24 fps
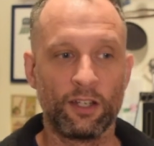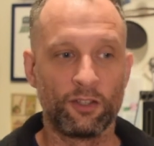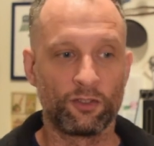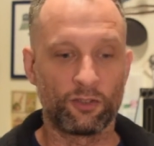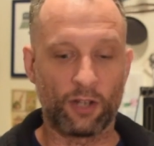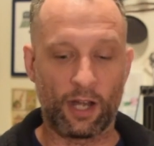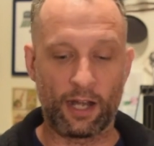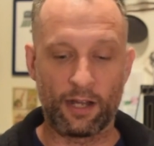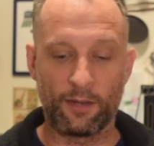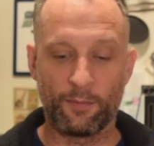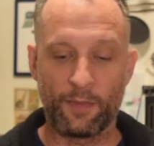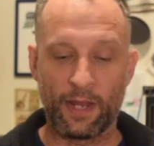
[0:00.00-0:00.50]

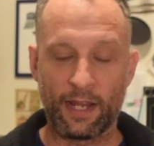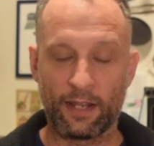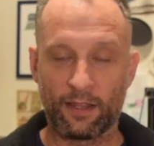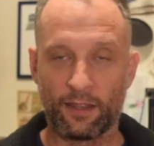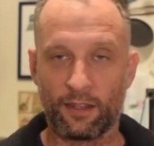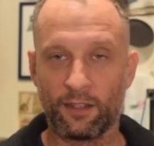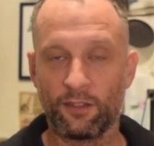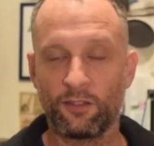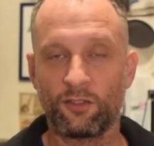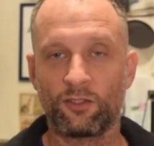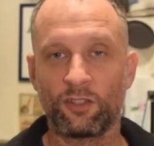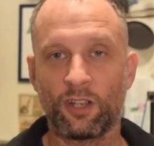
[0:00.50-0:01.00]
trying to make
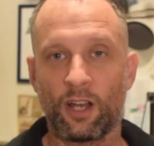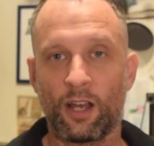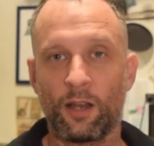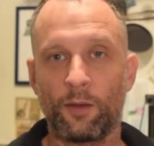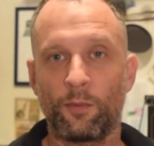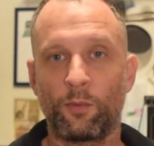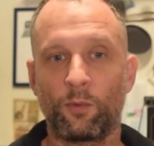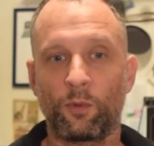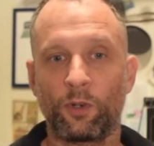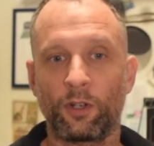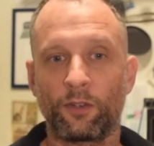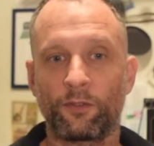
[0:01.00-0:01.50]
this
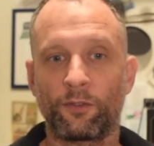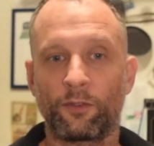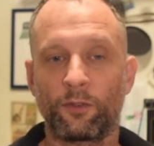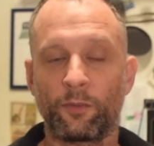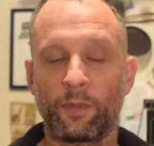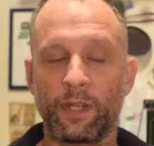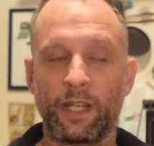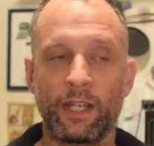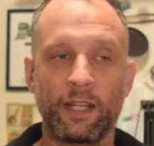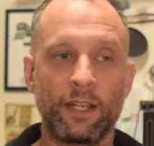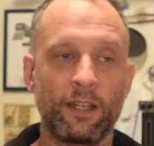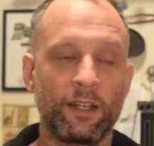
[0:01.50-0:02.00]
job work for
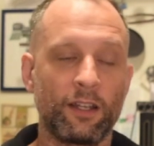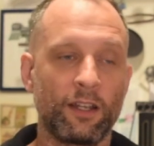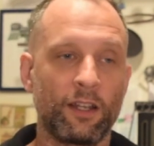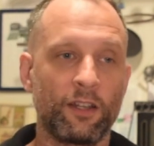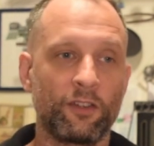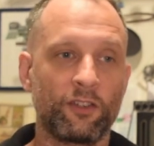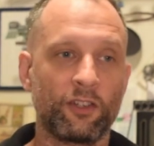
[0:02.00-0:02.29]
me.